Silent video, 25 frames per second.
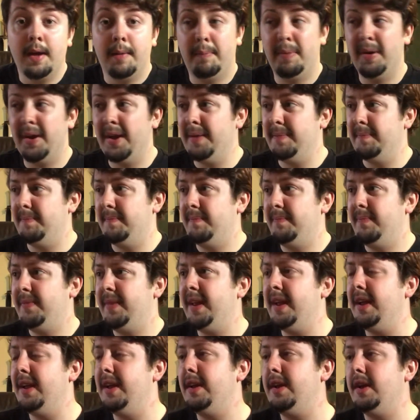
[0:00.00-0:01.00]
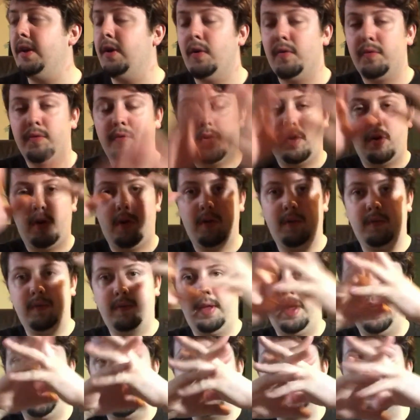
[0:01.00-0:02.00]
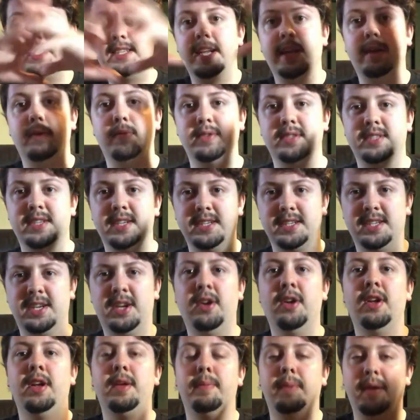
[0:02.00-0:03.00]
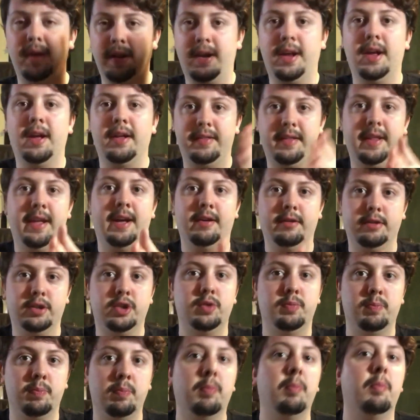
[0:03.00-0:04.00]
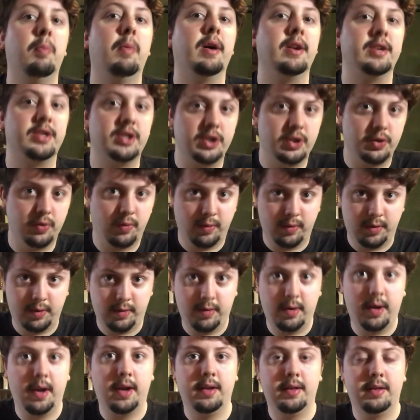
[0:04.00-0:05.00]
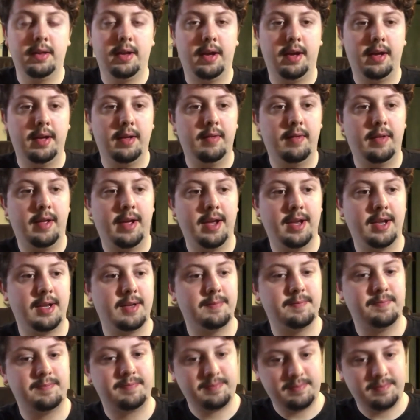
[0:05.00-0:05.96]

But the overall, like, sequences could have been cut down much shorter, I thought. Like,